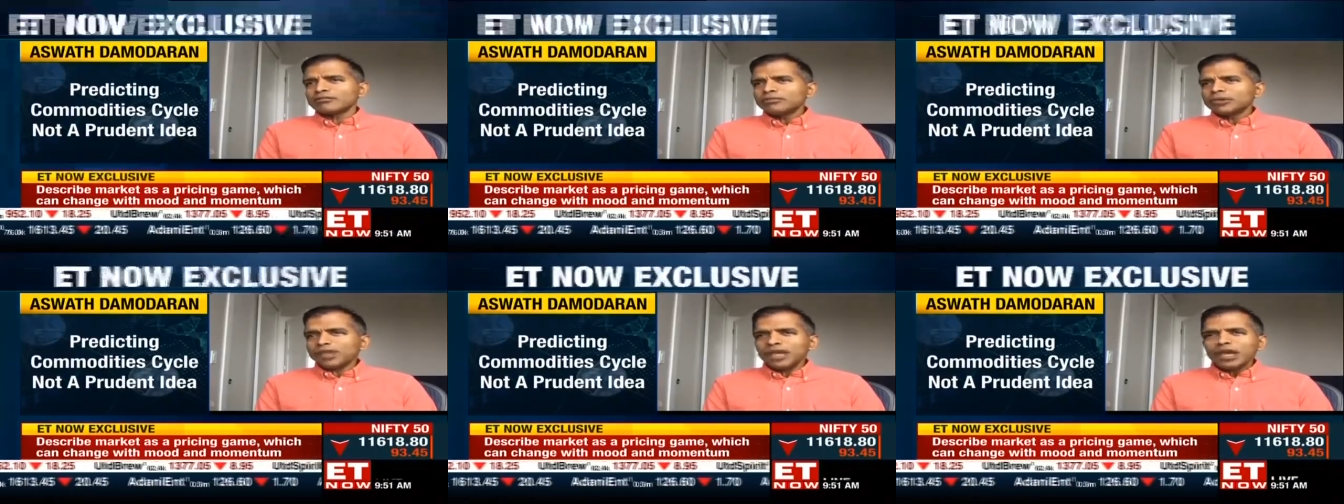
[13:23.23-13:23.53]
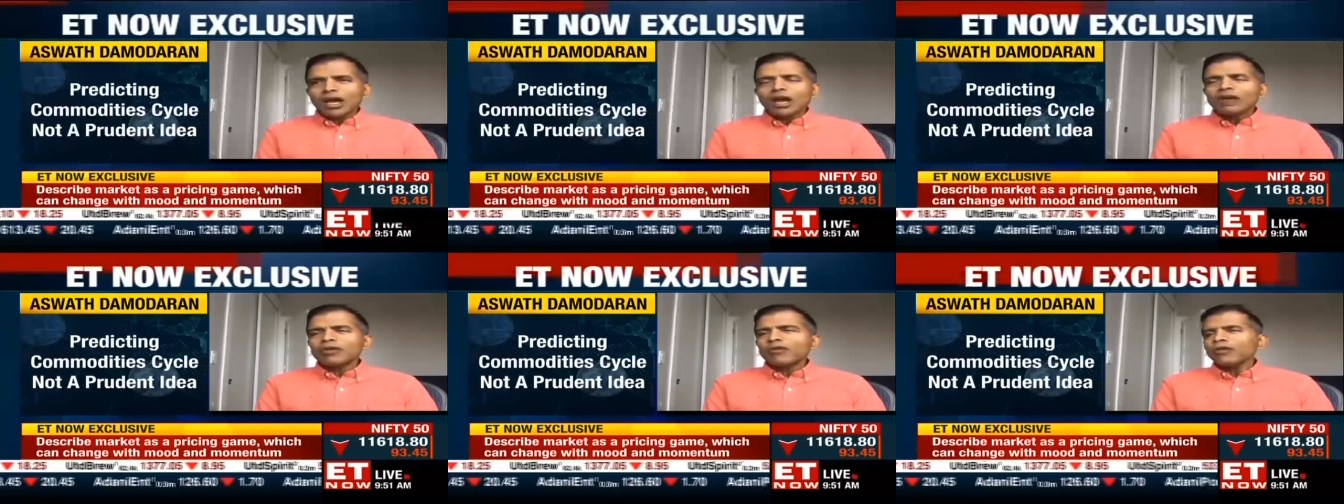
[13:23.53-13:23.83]

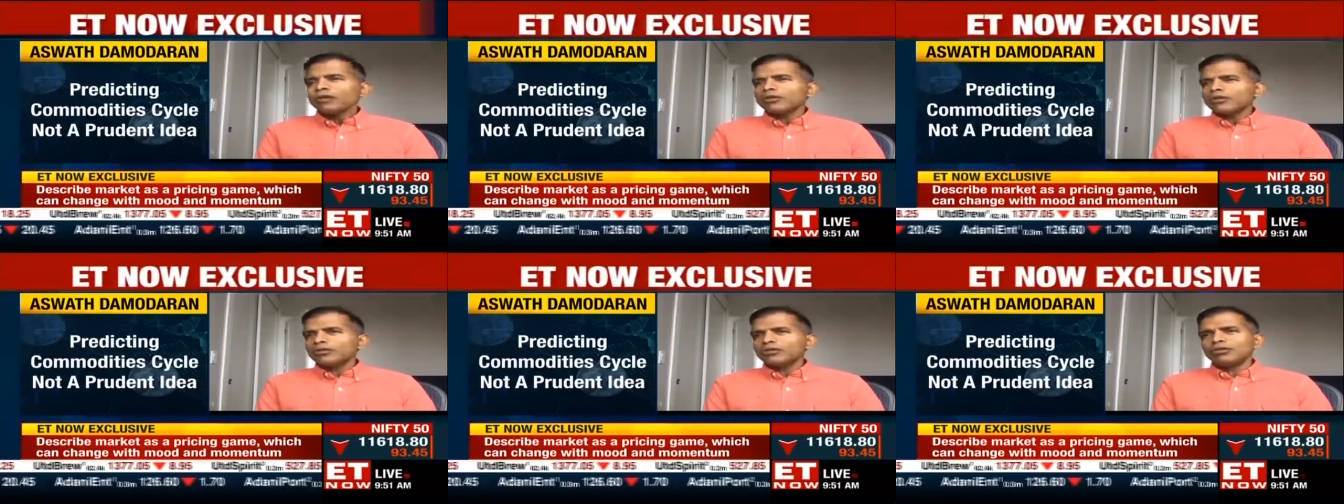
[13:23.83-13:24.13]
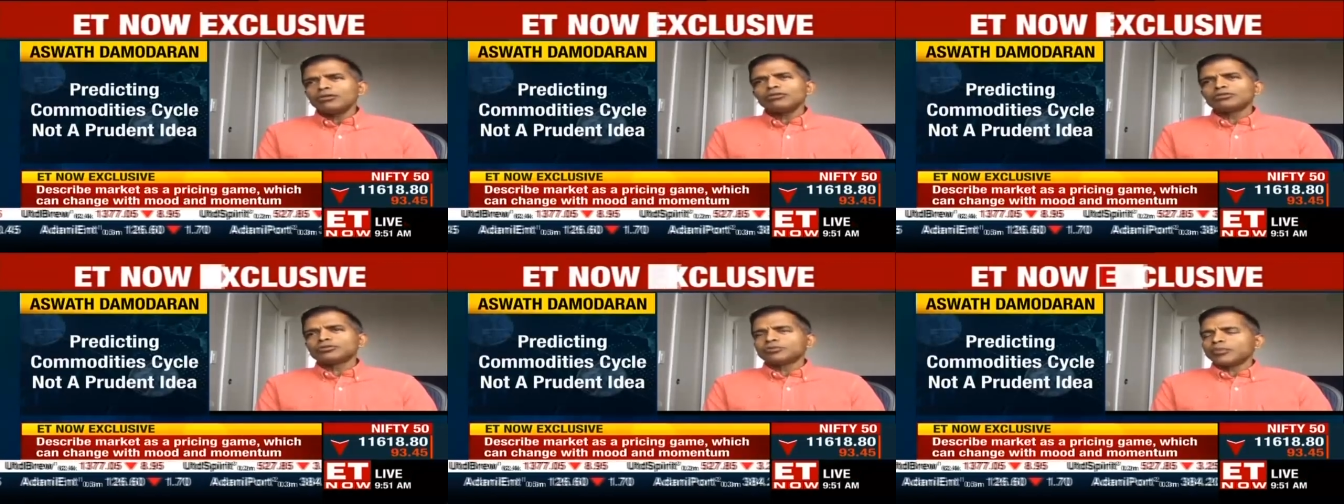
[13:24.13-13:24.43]
they are going to
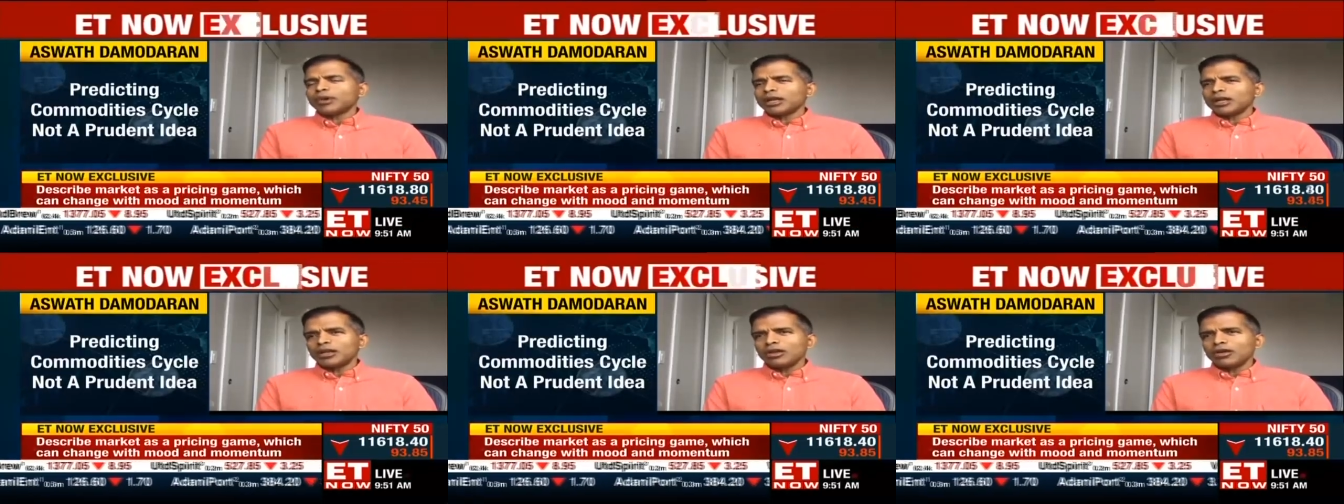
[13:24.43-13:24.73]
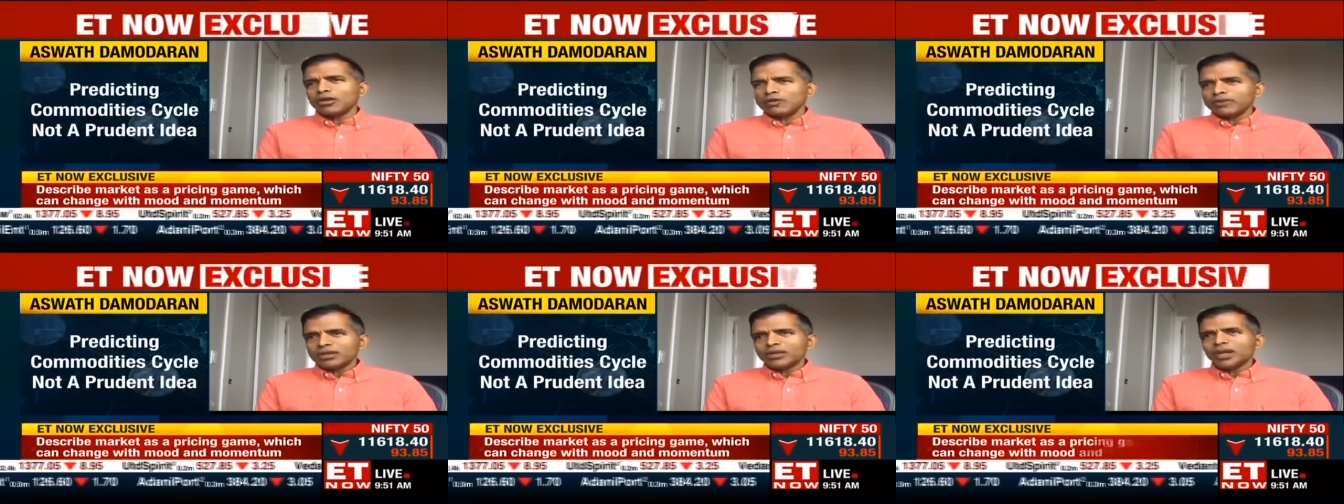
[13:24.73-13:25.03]
lose money
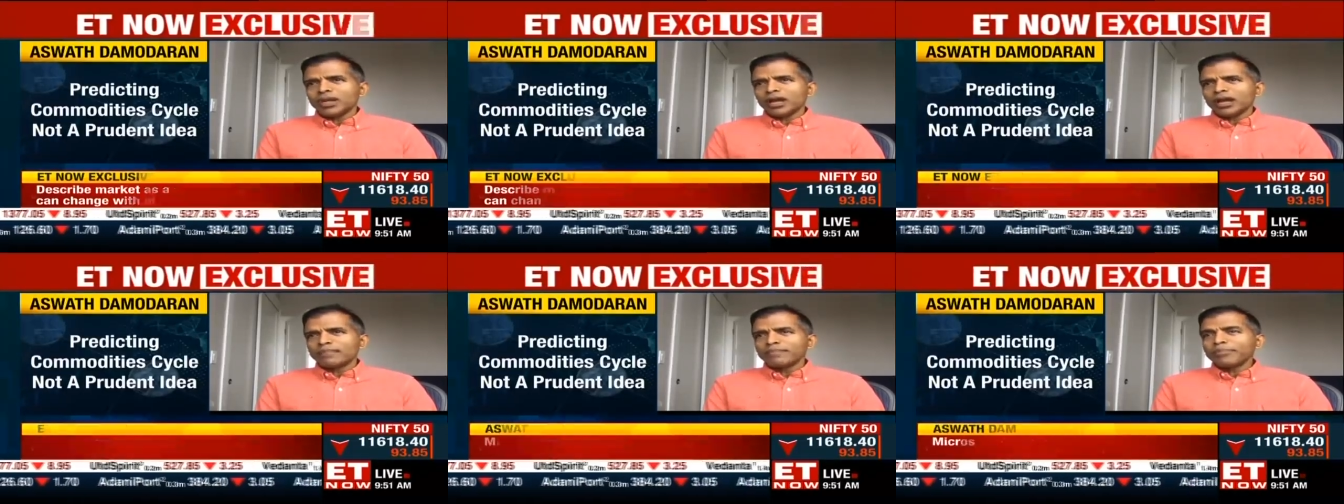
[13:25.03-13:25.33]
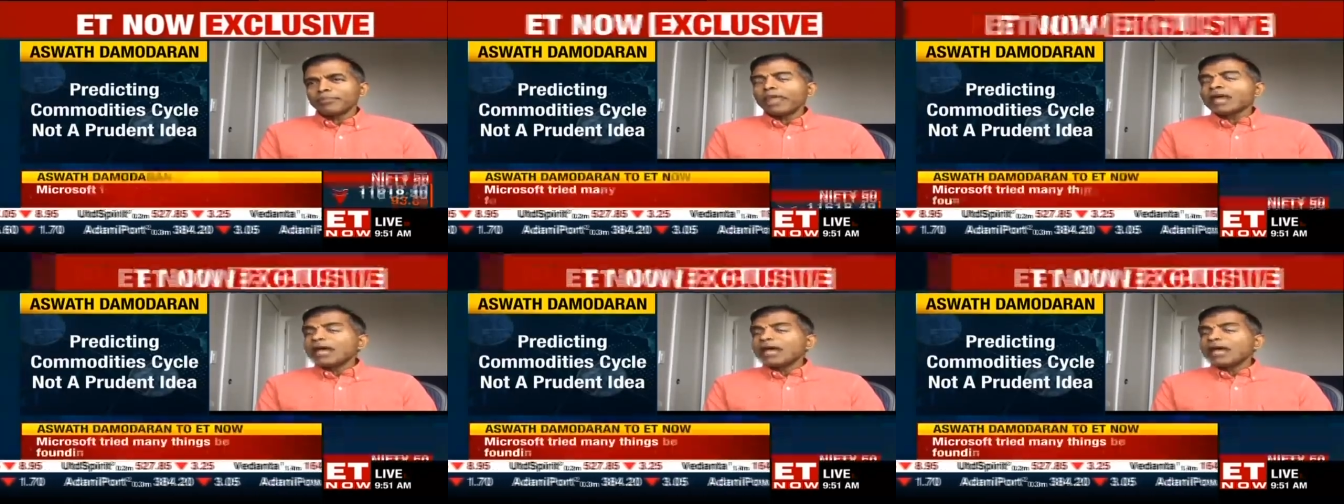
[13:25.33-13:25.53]
over time.